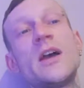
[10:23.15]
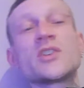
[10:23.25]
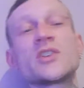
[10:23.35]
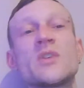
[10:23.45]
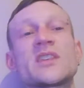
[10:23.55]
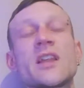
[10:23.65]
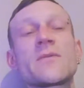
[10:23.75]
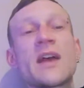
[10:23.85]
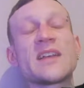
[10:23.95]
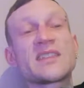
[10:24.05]
So instead
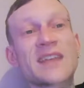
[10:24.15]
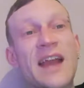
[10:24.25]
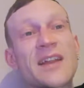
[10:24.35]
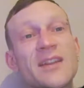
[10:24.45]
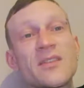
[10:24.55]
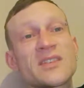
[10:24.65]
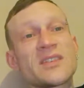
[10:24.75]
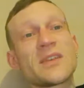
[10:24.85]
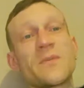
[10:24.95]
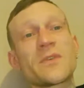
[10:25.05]
of like scanning the
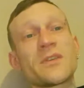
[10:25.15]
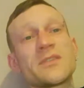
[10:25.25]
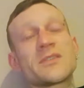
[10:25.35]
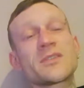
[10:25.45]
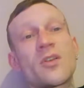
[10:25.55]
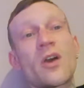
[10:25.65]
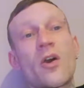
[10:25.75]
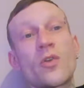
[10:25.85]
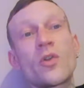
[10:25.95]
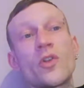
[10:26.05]
certificates
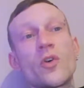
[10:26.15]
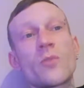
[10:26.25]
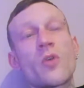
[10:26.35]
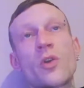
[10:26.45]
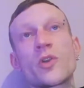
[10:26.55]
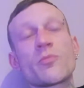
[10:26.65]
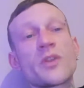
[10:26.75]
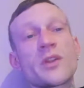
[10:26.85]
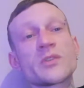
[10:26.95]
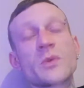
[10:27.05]
on your
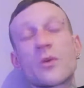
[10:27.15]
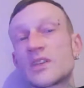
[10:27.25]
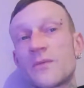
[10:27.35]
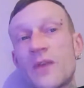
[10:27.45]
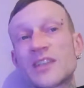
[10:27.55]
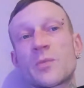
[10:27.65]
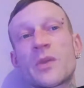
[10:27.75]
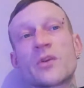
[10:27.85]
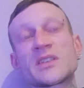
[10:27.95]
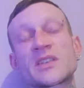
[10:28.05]
printer as well, because if it has a
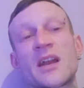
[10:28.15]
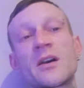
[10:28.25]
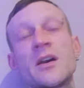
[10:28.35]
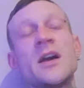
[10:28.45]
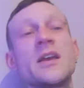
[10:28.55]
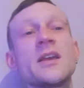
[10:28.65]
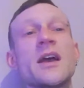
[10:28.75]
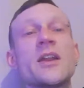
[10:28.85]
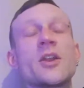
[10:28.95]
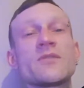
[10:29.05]
built-in scanner,
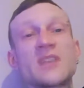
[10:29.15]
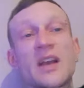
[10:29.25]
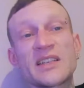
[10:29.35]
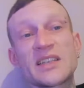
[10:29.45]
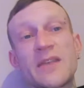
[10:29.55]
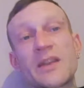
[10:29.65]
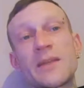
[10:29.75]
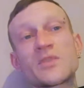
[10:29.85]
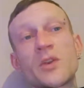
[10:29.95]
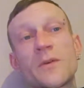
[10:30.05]
yeah, and then obviously like saving
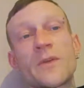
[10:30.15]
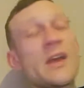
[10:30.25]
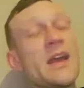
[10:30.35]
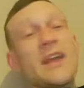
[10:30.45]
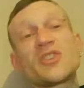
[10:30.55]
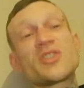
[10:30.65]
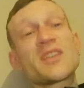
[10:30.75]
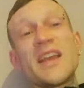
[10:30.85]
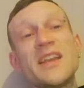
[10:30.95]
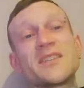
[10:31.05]
them to your phone, it's
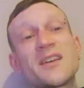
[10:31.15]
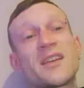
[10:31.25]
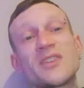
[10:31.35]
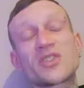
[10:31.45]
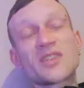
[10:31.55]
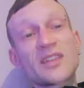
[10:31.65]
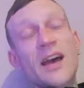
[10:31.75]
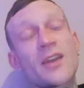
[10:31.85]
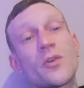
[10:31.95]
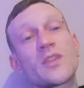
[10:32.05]
just easier, yeah, just to
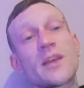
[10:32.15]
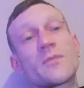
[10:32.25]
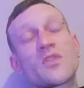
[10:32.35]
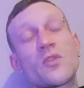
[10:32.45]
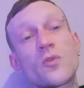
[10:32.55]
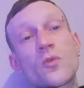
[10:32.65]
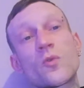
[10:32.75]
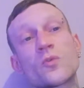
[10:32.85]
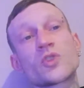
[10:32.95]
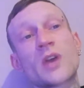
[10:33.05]
download them to
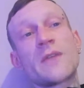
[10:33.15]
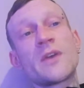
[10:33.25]
Google Drive.